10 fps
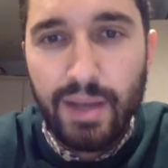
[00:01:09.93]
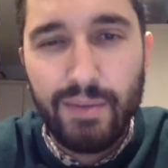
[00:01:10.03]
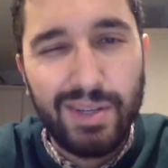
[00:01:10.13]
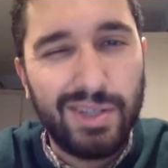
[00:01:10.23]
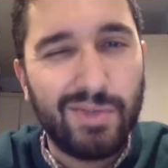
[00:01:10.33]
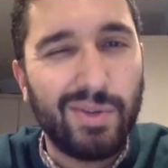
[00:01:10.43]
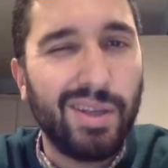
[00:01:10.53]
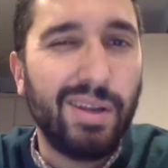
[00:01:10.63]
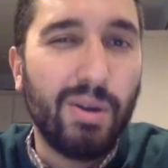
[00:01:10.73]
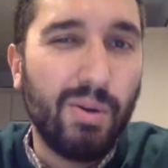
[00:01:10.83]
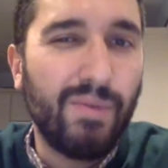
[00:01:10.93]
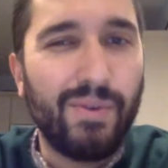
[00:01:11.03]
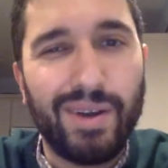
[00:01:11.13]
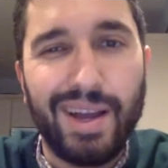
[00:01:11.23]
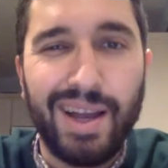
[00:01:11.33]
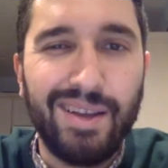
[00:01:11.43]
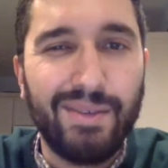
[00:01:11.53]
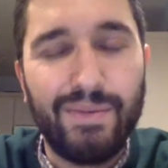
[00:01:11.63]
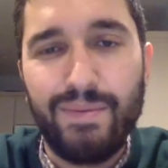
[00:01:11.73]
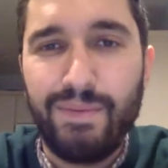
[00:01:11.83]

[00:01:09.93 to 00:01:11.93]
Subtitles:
That region's really known for kind of